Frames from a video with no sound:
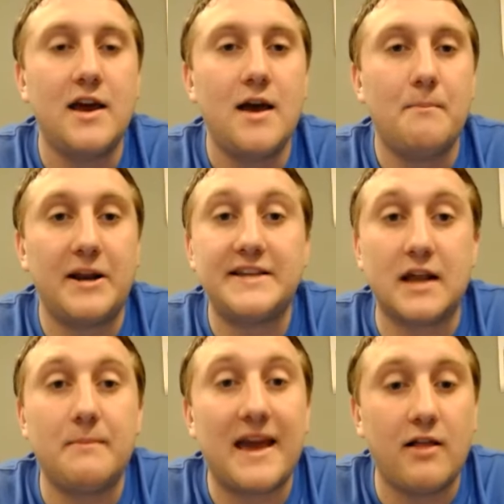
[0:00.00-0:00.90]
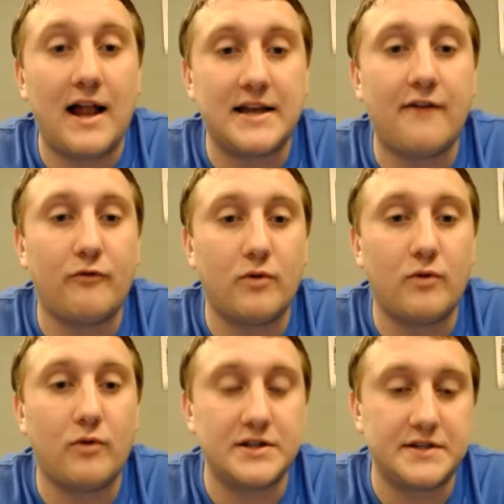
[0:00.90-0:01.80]
But he's going to make a lot of tough
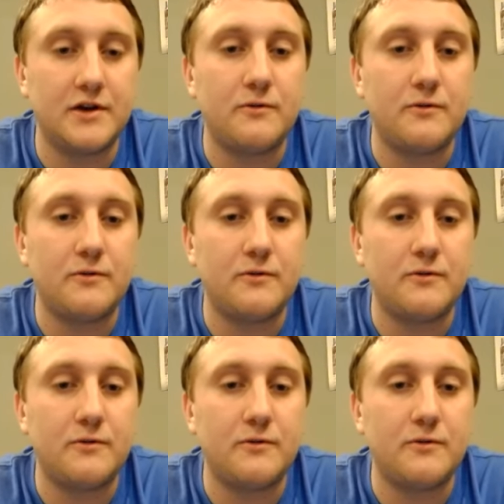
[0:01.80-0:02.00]
ones too.